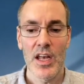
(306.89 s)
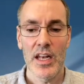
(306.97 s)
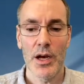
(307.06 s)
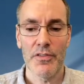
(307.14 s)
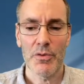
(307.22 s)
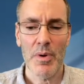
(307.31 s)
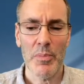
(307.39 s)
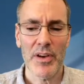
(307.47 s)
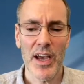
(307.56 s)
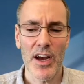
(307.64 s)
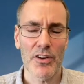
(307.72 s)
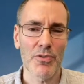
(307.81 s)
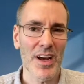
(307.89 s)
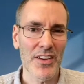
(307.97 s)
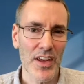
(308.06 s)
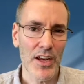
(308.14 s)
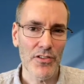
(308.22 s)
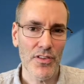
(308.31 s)
Now, if you remember
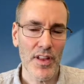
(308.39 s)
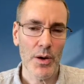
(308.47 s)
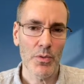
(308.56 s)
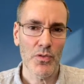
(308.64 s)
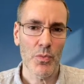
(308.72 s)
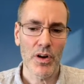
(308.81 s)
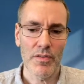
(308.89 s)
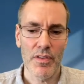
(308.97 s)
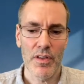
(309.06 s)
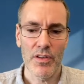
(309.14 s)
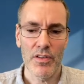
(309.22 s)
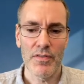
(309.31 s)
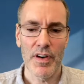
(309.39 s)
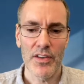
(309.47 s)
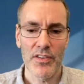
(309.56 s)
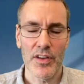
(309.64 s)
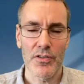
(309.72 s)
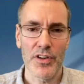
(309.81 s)
characterization, that was one of the
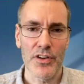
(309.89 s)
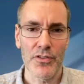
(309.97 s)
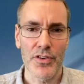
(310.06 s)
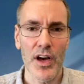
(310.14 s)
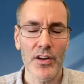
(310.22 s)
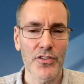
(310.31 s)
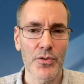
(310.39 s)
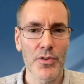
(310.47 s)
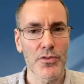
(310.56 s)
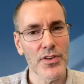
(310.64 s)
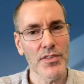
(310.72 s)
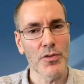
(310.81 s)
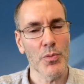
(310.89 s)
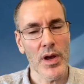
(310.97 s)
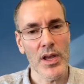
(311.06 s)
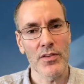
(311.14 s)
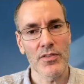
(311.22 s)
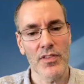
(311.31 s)
devices that your teacher taught you, and there's different
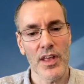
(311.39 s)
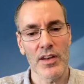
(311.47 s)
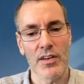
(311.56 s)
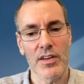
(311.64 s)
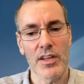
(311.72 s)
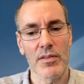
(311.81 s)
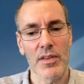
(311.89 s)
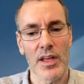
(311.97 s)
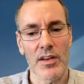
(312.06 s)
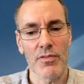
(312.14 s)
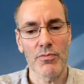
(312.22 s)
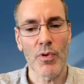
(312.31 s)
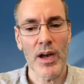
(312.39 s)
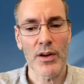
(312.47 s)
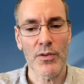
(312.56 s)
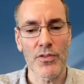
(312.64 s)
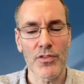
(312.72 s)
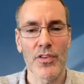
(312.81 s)
ways that
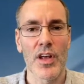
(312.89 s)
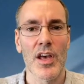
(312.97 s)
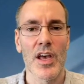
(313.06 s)
writers